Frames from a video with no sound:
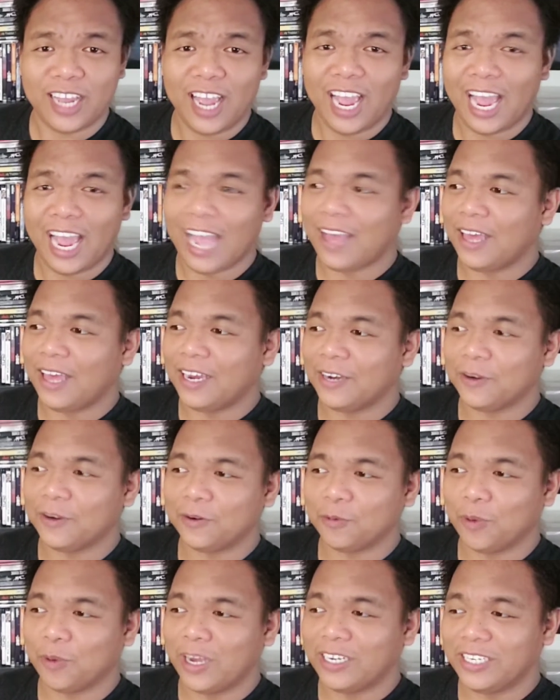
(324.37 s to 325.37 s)
and
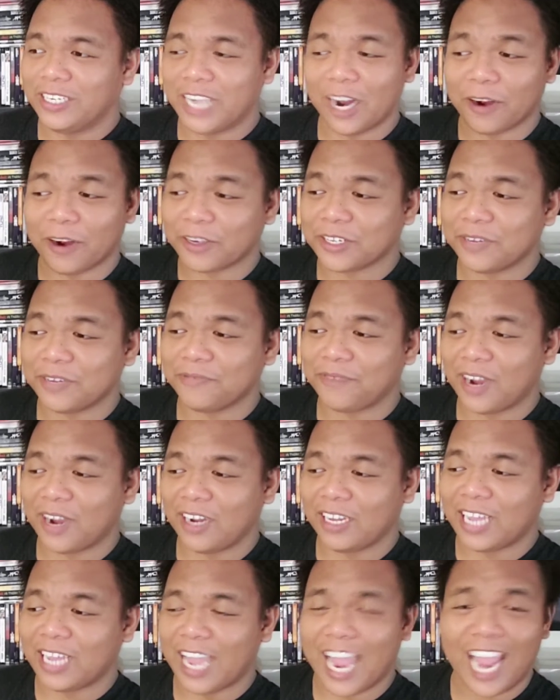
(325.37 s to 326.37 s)
when Derrickson
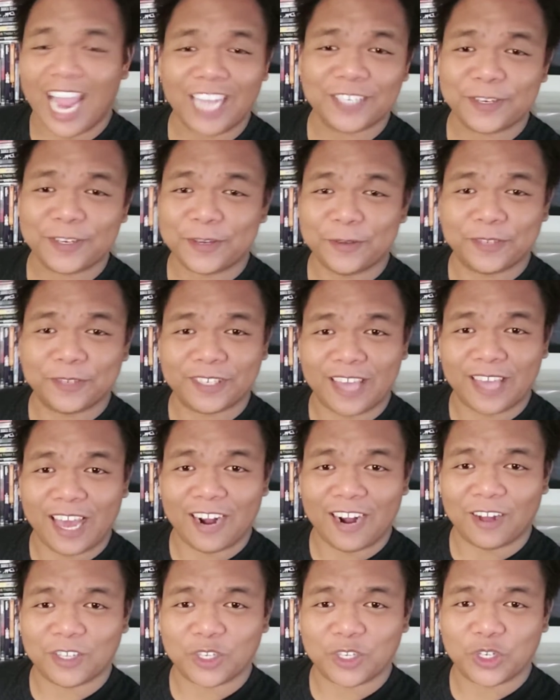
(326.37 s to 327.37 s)
finally executes that
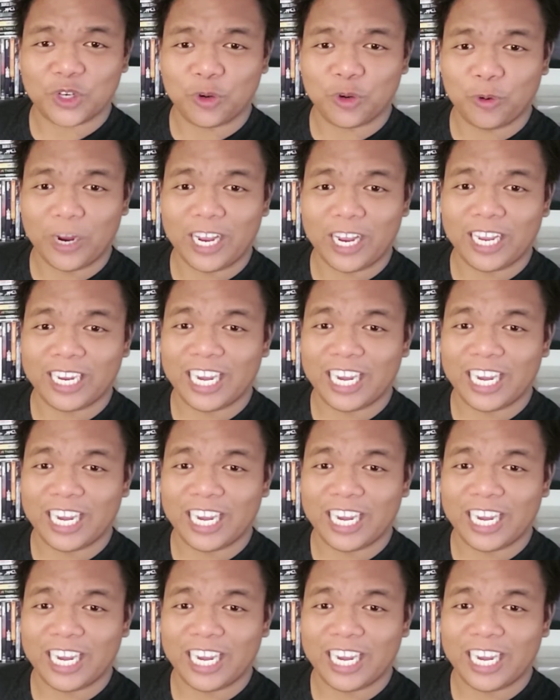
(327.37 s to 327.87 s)
on screen,